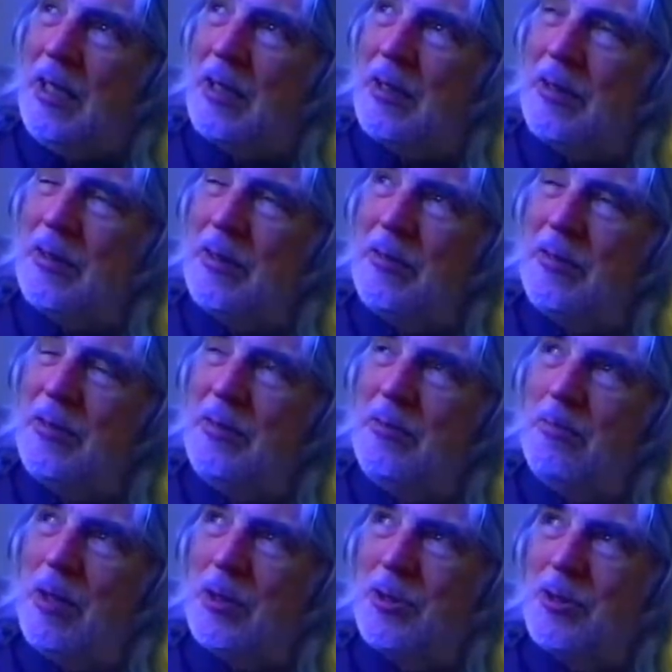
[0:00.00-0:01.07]
uh, could
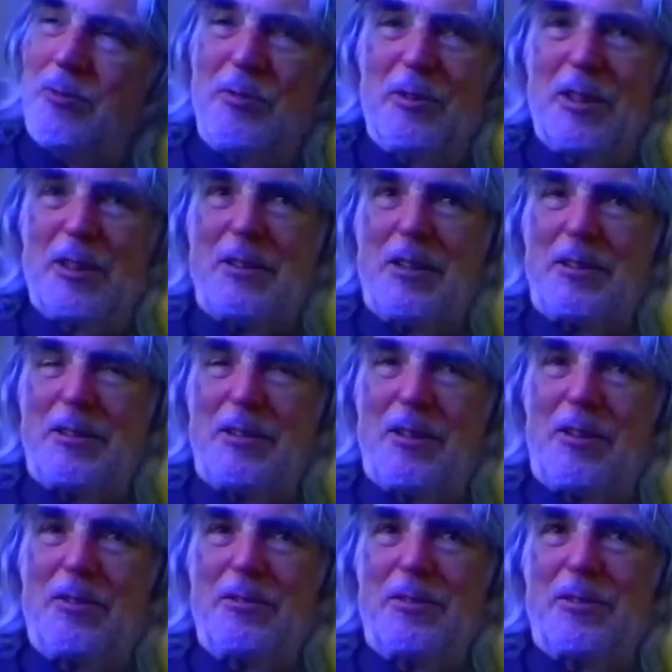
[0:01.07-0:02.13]
muster very little
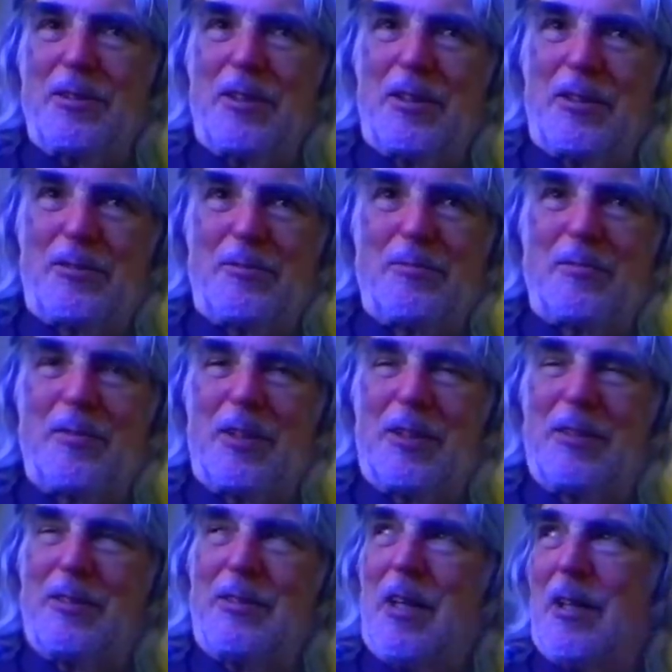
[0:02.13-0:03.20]
enthusiasm. I
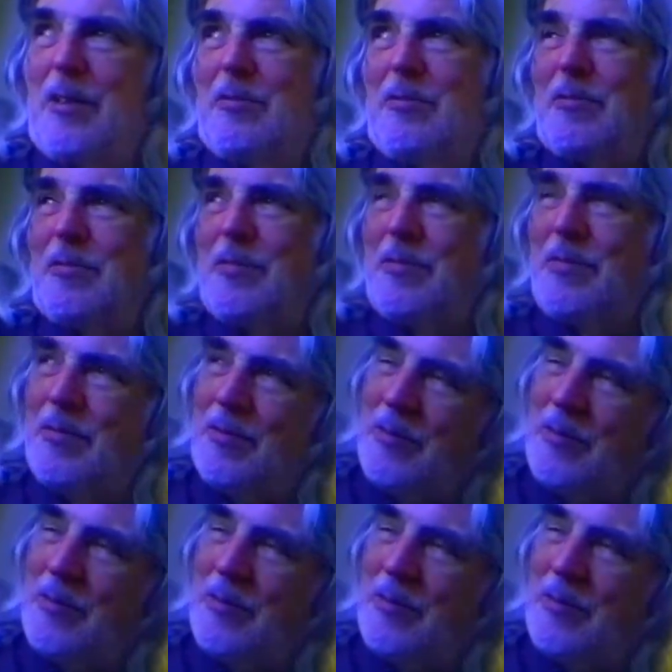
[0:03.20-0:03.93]
had a lot of